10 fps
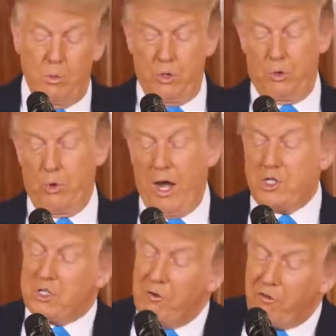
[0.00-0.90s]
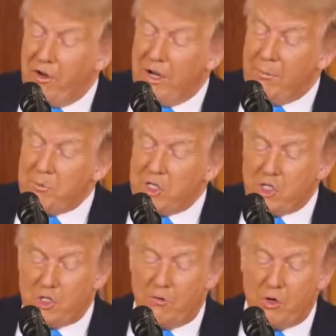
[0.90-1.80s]
With the rights and freedoms
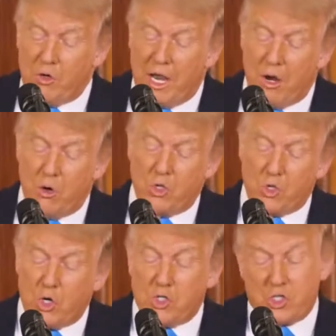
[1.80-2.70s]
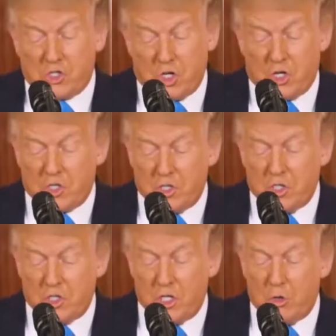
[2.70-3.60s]
each of you now enjoys as
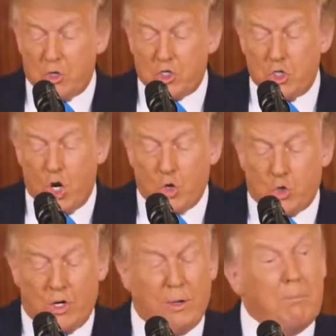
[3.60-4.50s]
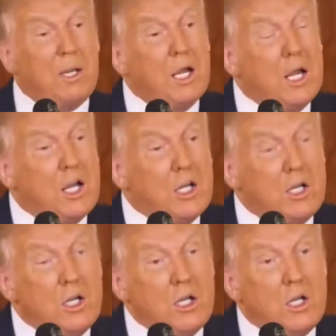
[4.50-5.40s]
citizens, there is no dream
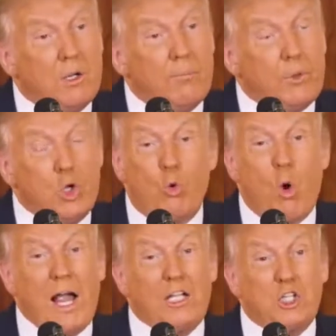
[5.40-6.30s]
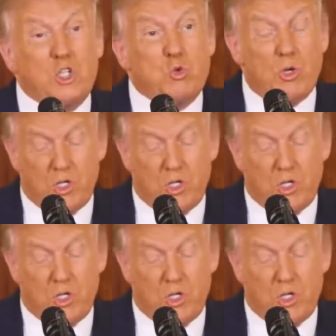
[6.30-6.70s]
beyond your wildest